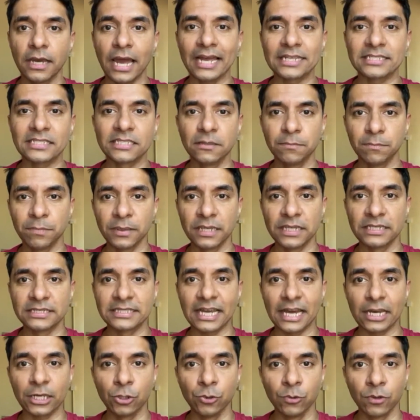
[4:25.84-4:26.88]
As simple as
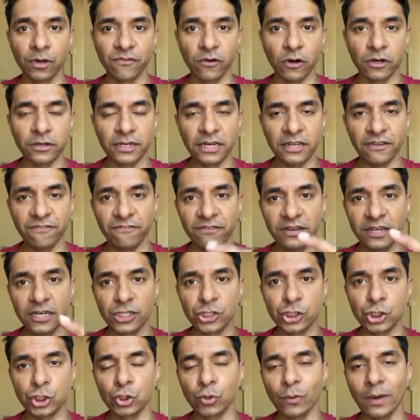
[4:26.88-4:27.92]
that. You would have already
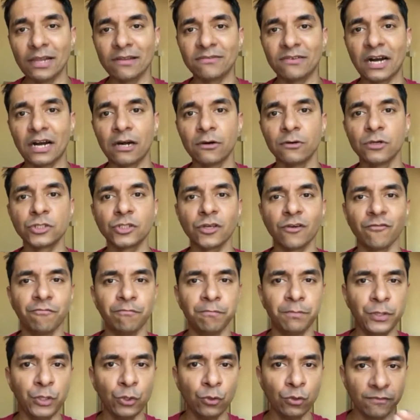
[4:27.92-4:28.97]
finished 12 hours
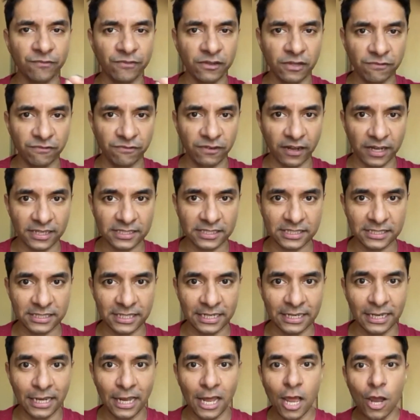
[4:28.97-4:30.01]
of beautiful
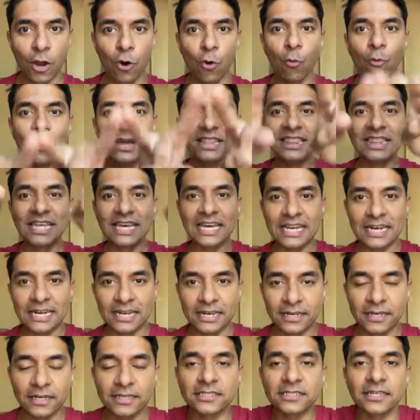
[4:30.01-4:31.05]
fasting
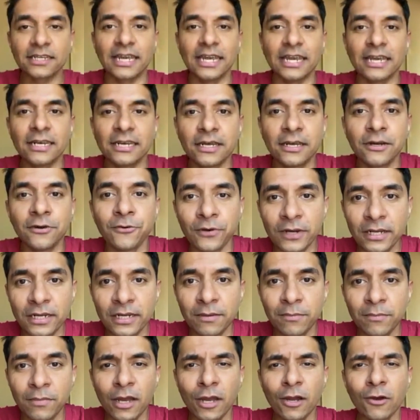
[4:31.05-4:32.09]
within the circadian
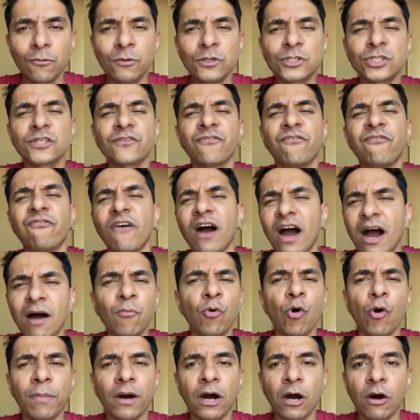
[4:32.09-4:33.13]
rhythm, which is far
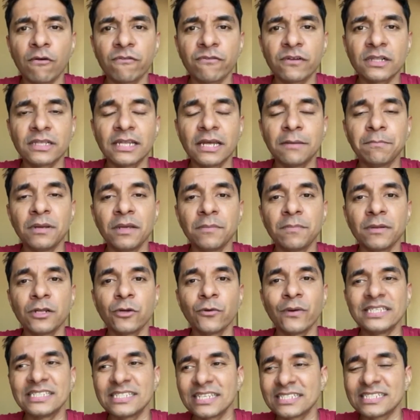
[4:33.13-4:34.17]
more powerful than people
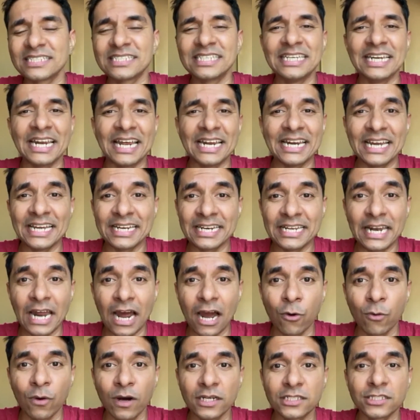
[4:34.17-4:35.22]
doing 16 and 18
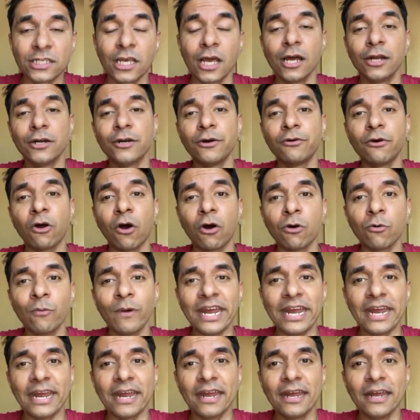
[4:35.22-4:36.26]
hours the wrong
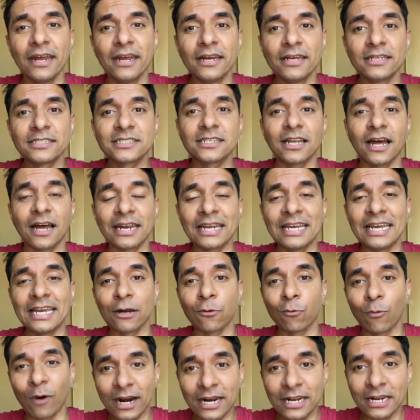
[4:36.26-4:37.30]
way. Starting it
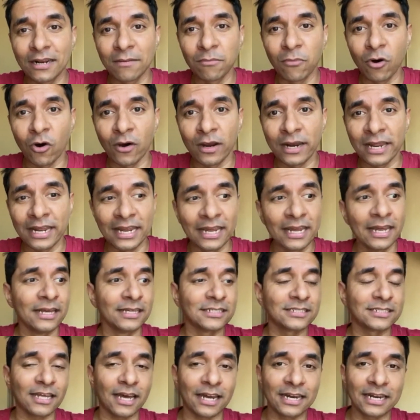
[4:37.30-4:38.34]
at 1 in the morning,
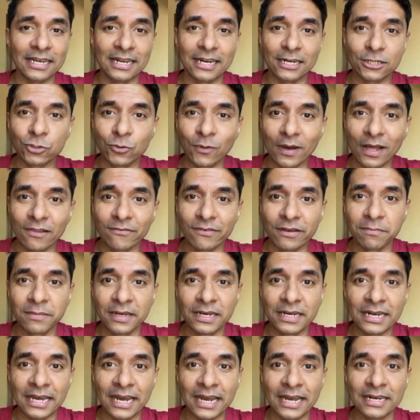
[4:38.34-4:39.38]
starting it at 12 at
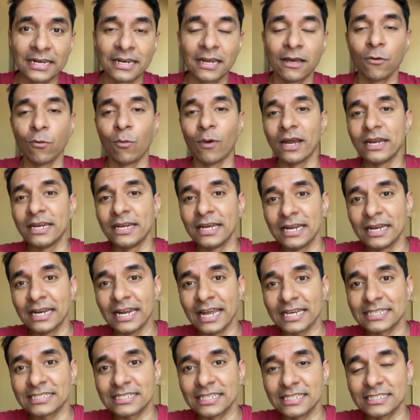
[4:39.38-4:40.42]
midnight, one day, the
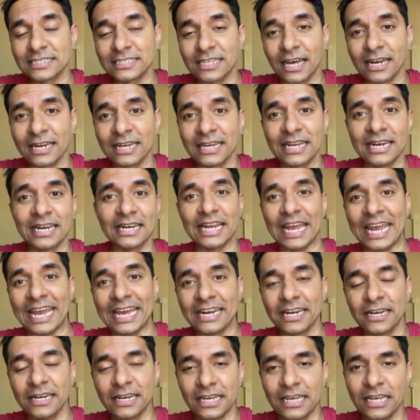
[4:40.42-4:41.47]
next day, starting it at
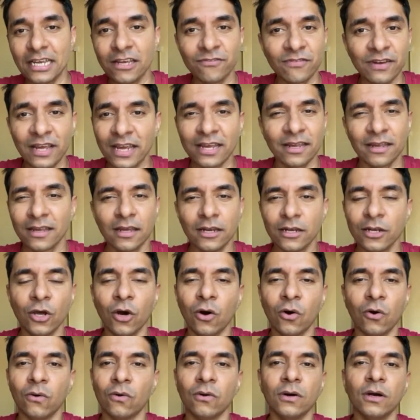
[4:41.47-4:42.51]
8 in the evening.
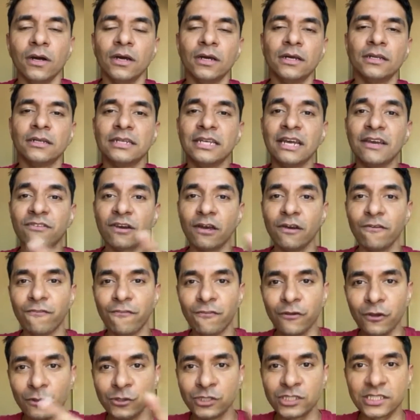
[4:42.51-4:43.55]
No. They've
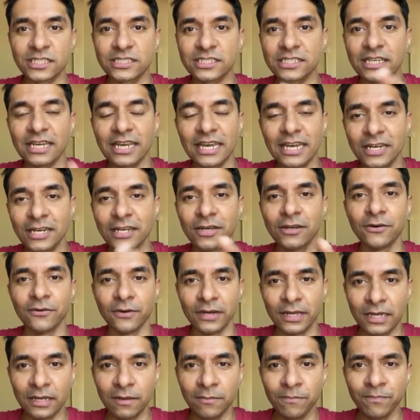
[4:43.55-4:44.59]
confused the circadian
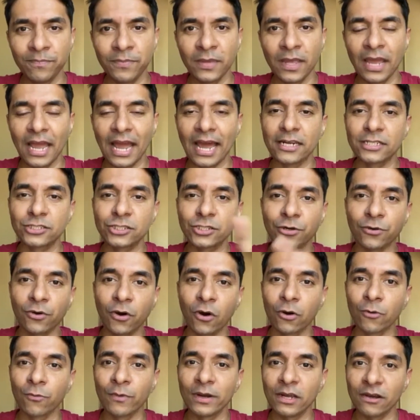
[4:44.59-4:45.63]
rhythm and it's the
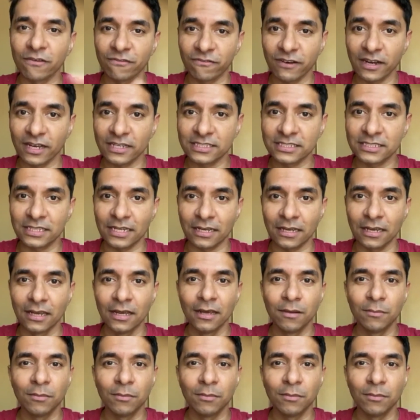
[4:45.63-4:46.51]
wrong way of fasting.